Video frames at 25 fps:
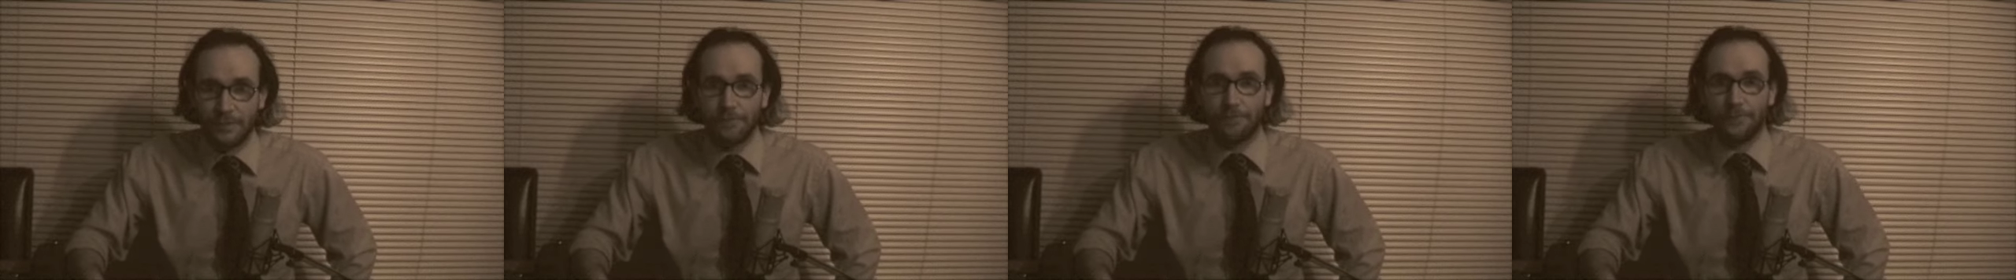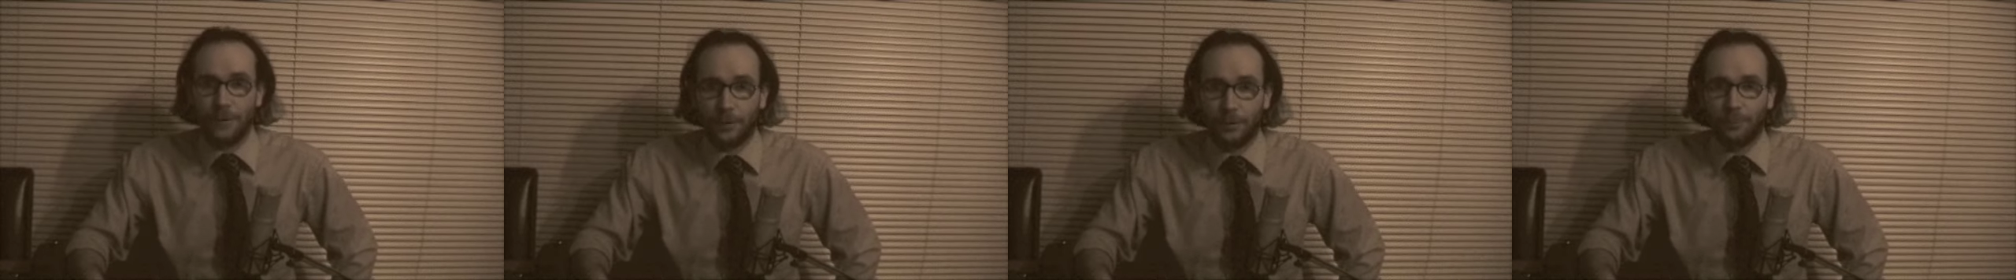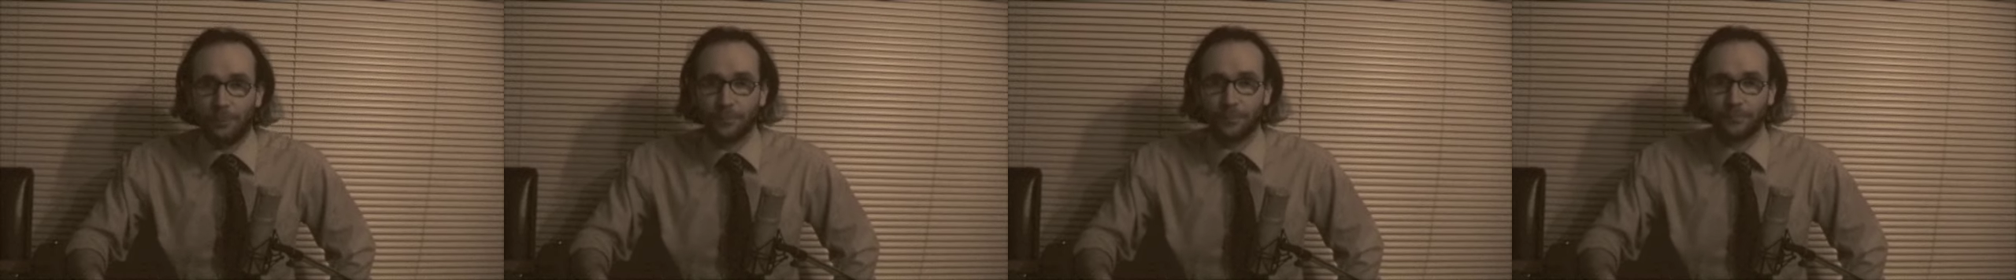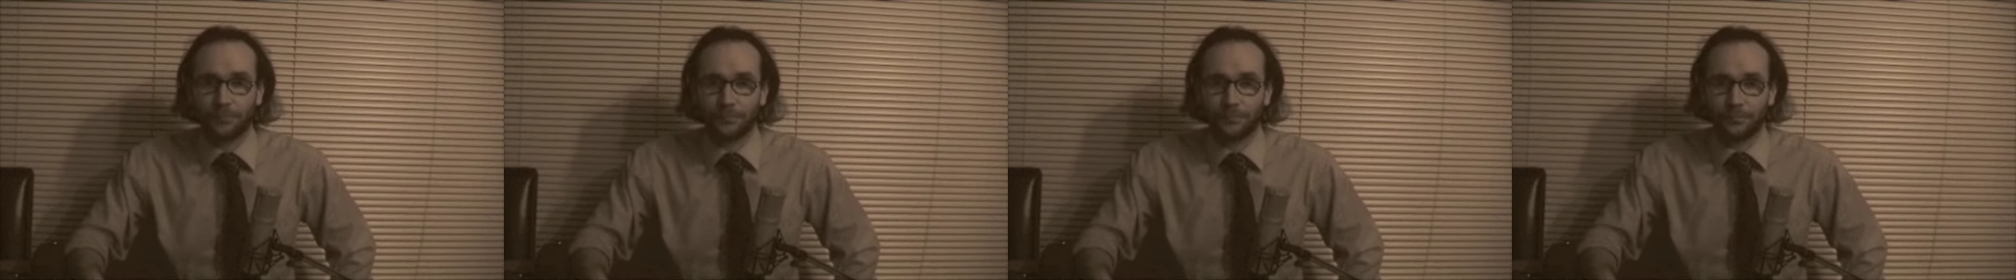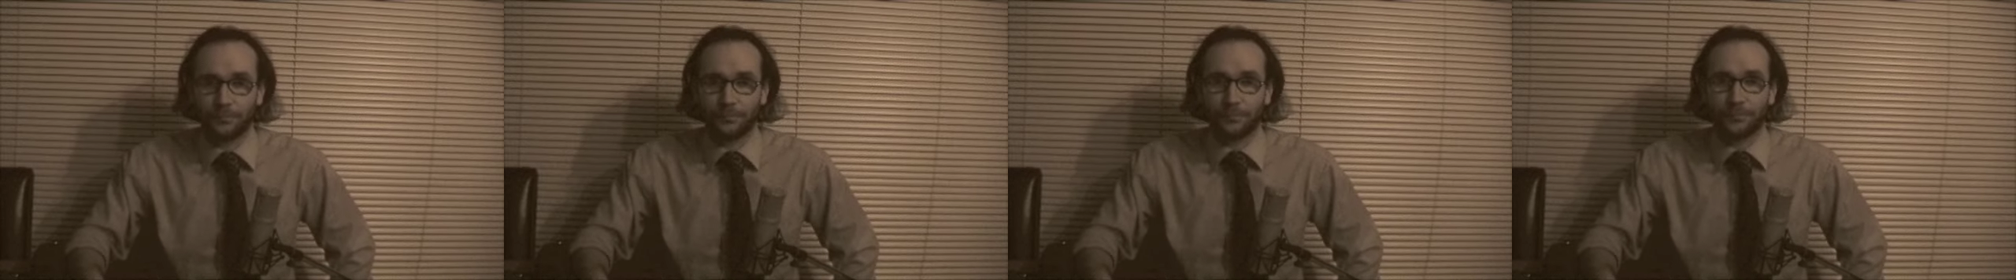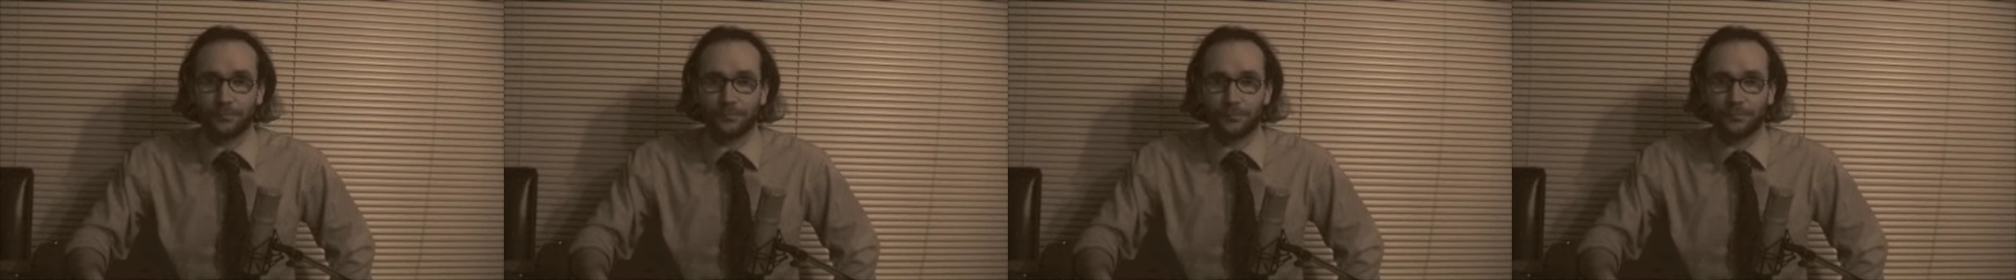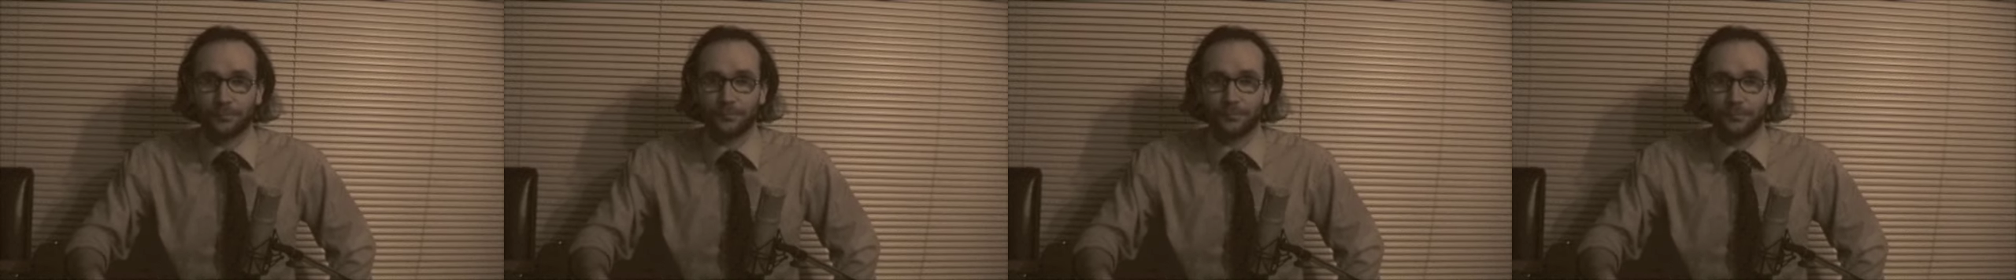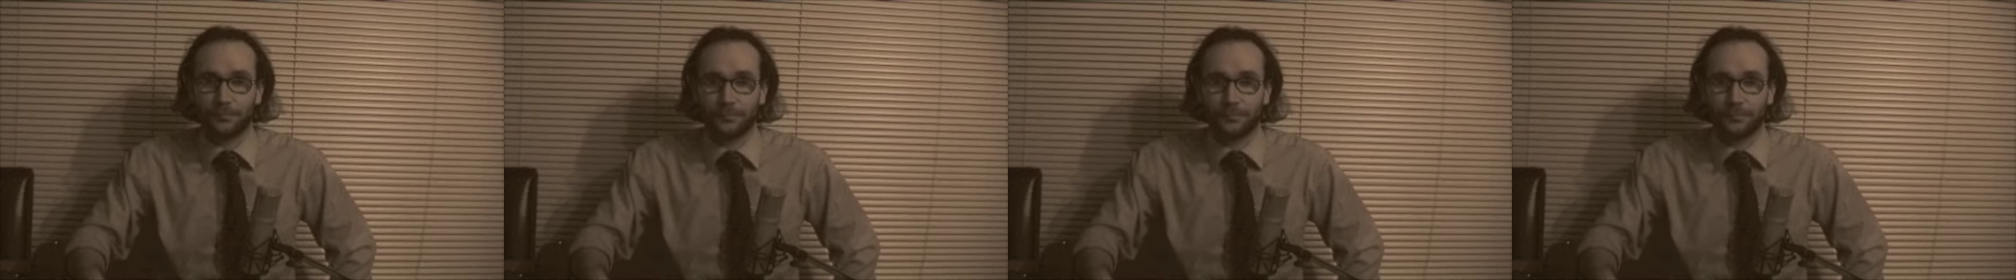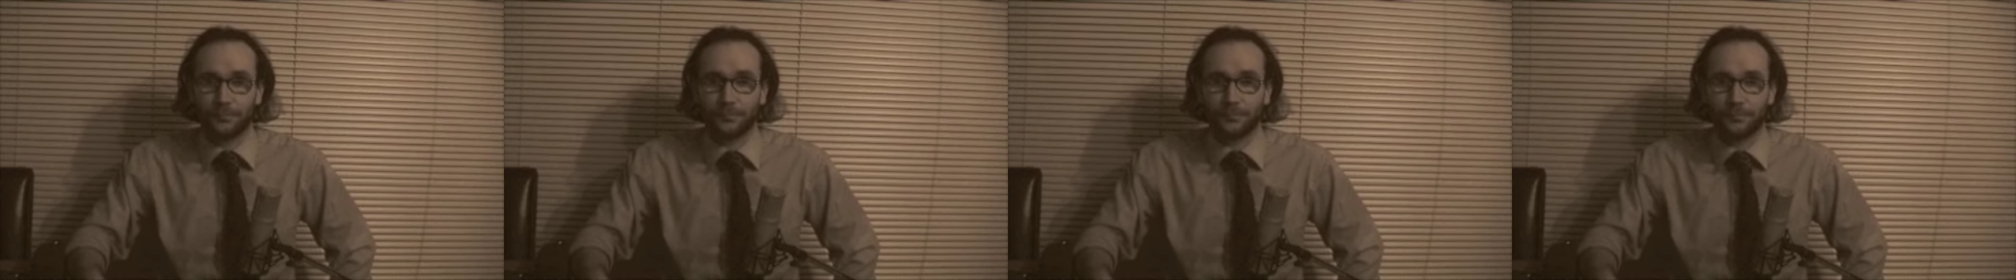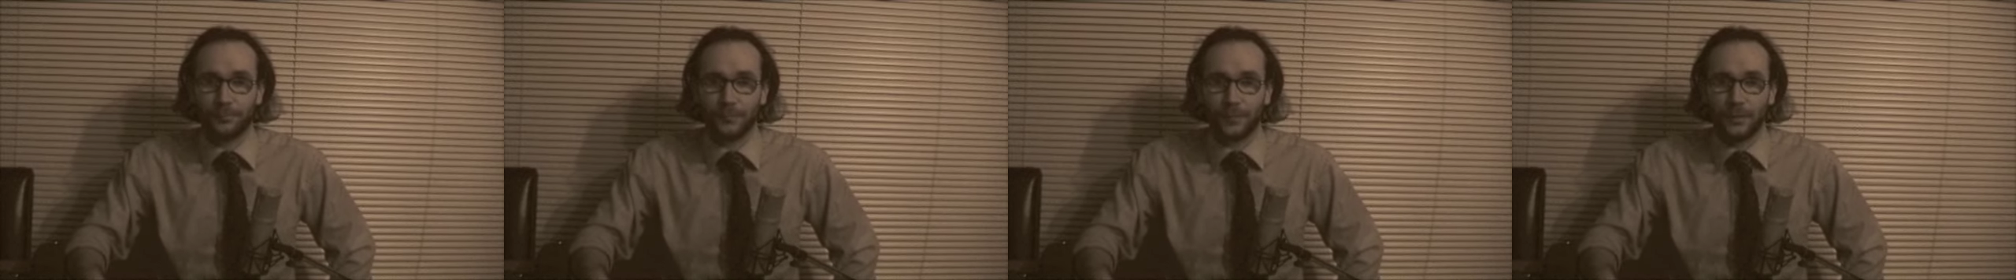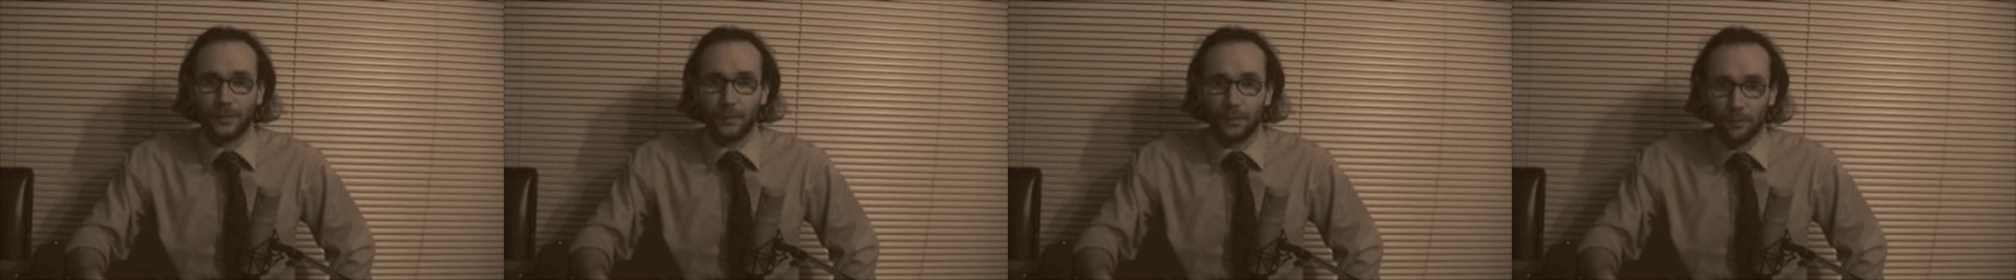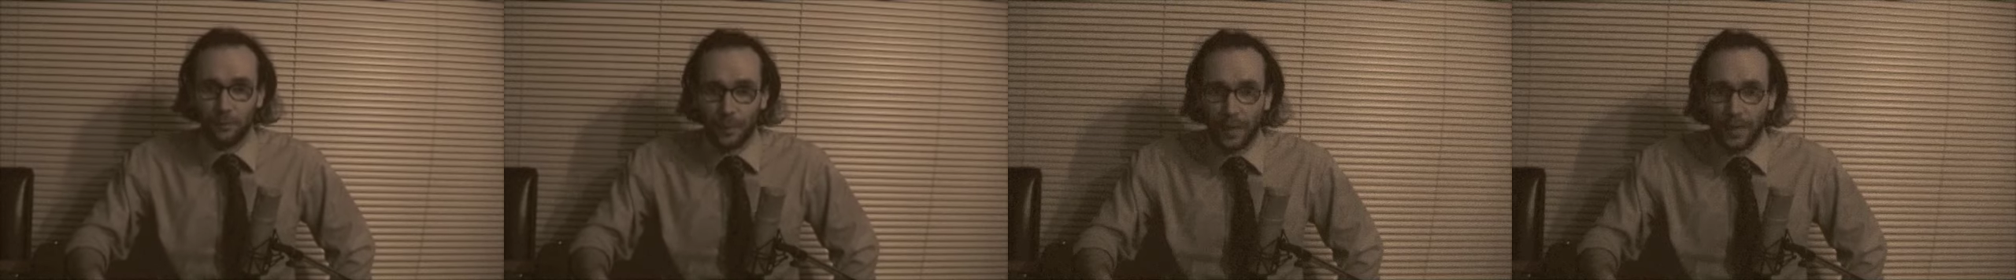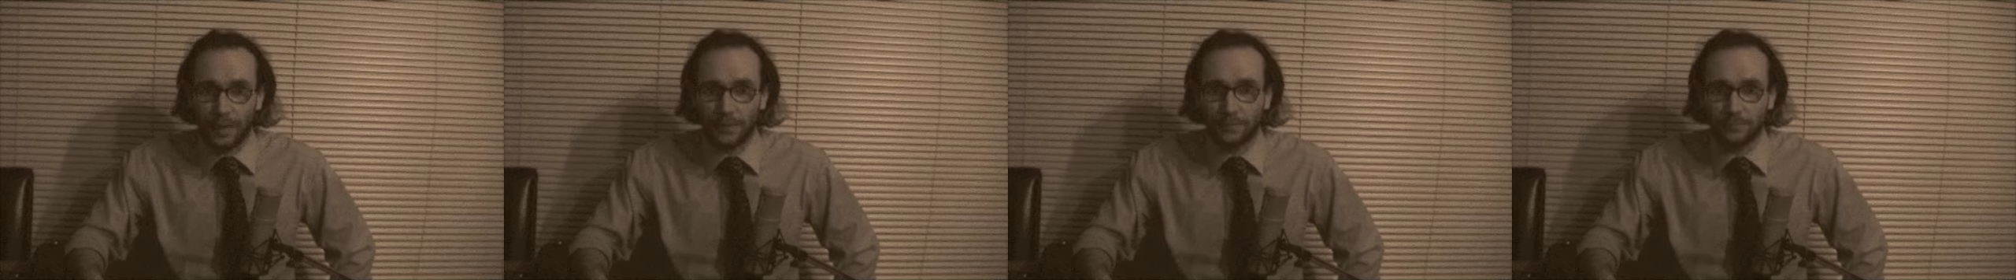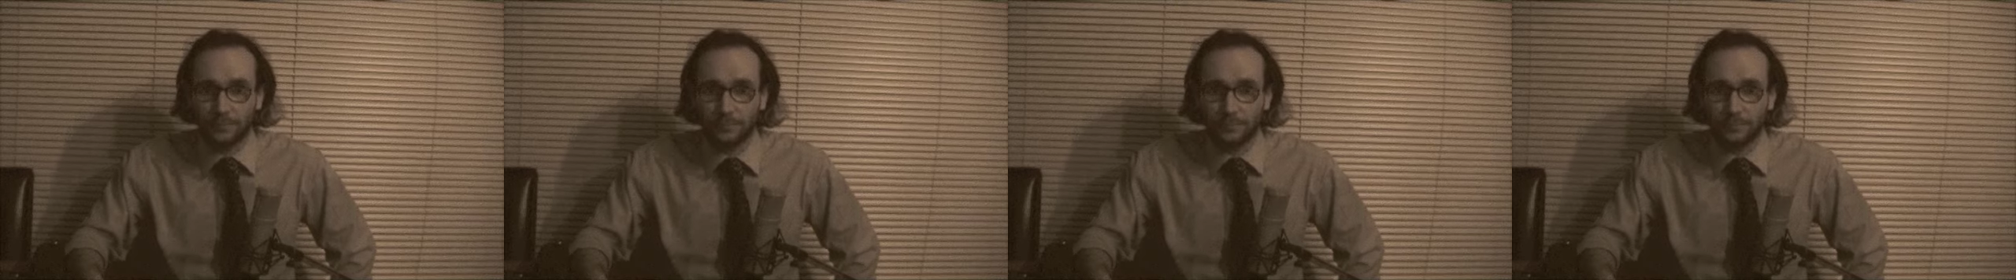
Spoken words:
film. Goodbye.